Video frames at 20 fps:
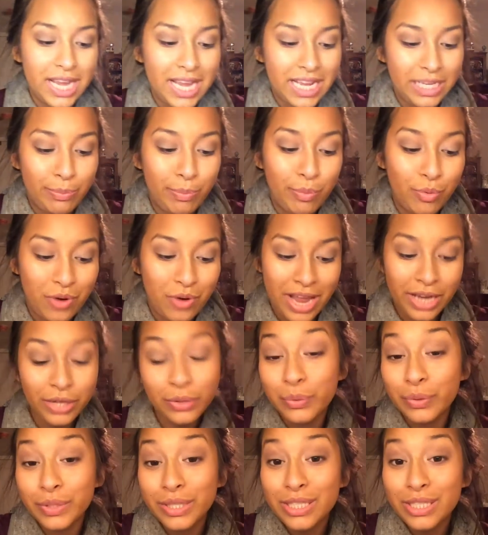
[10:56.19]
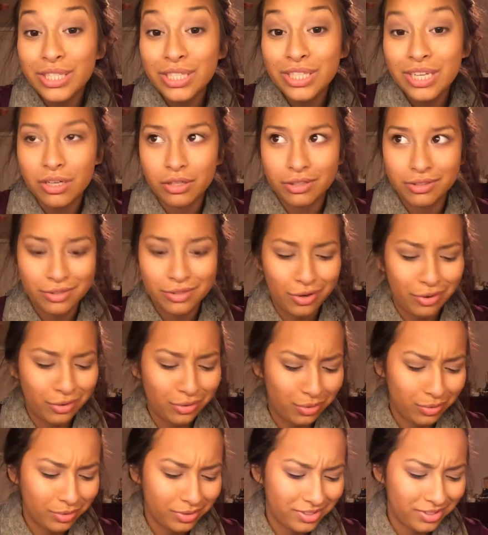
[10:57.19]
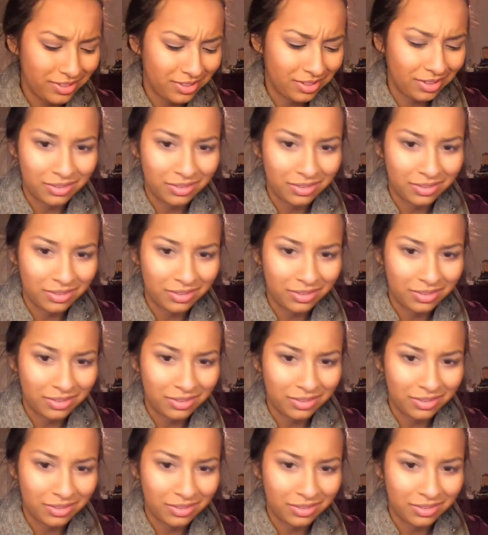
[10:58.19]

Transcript: It's bright orange or dark orange.